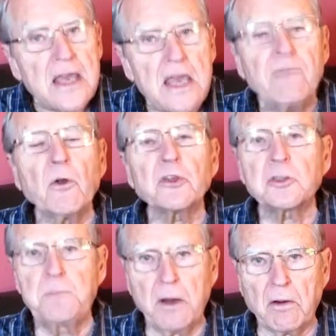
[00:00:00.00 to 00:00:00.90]
evil
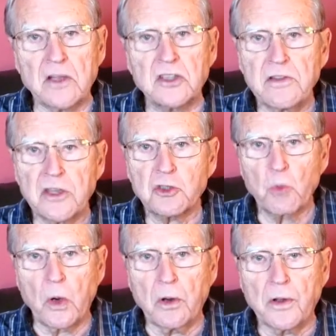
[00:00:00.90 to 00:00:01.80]
spirits in this
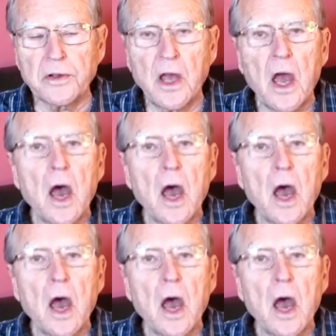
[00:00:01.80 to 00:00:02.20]
world